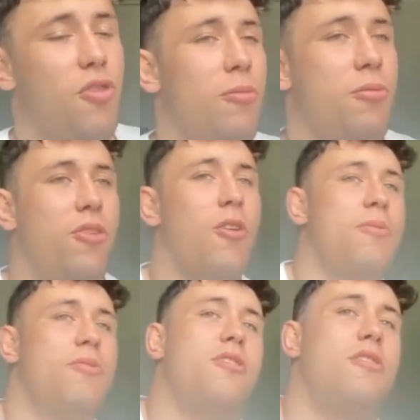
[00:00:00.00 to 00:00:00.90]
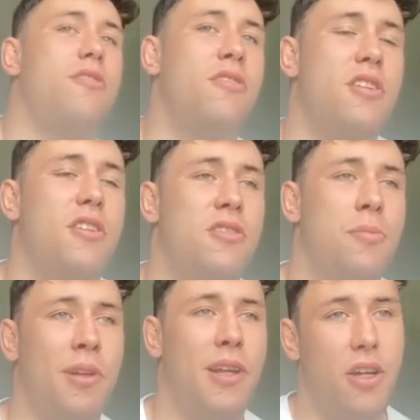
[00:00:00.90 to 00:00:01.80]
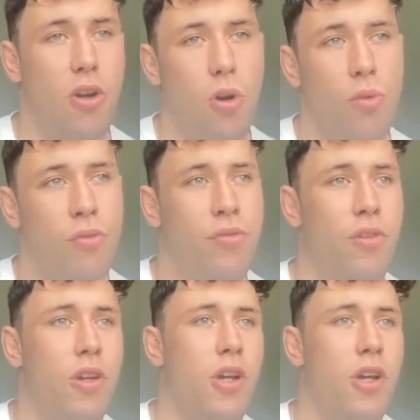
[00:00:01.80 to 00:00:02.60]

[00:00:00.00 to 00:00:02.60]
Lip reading: options to play golf.